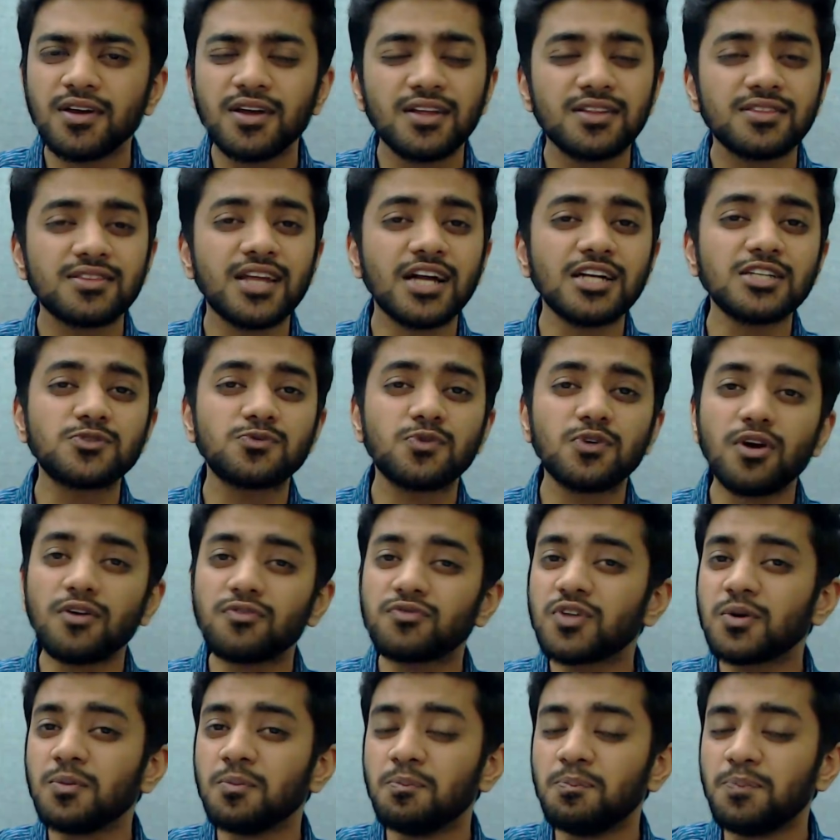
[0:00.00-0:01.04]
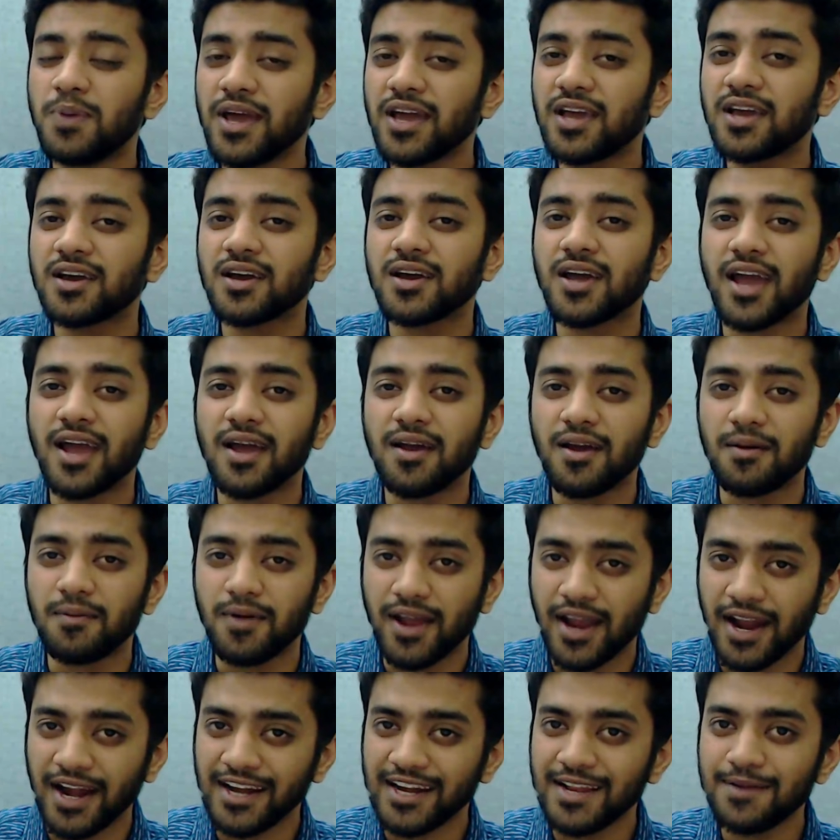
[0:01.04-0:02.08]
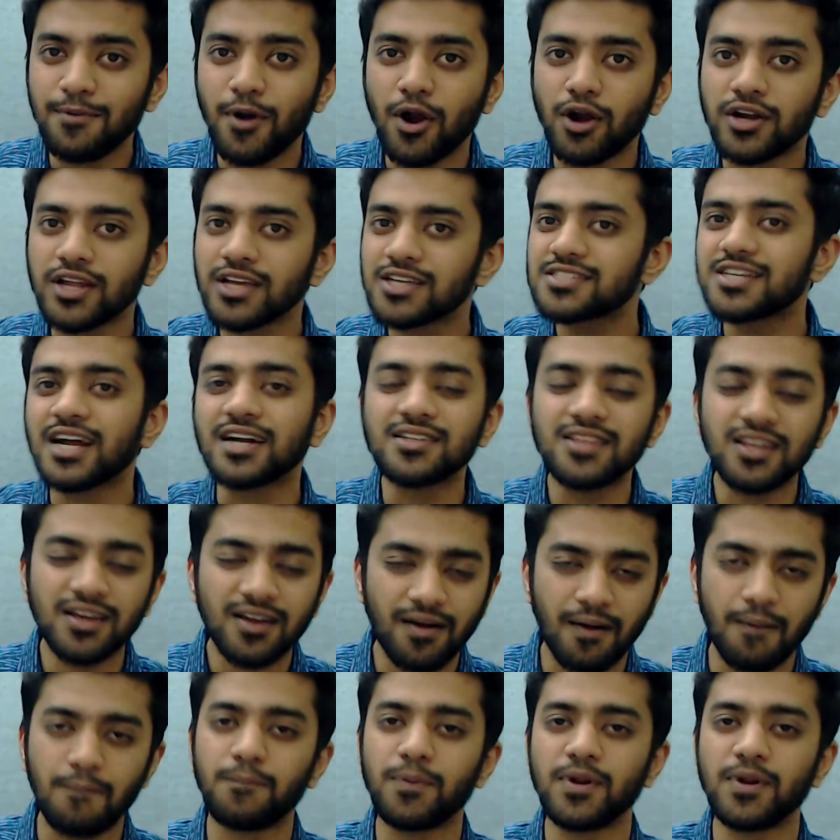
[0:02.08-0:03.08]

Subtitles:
That's one of the big antibiotics that the company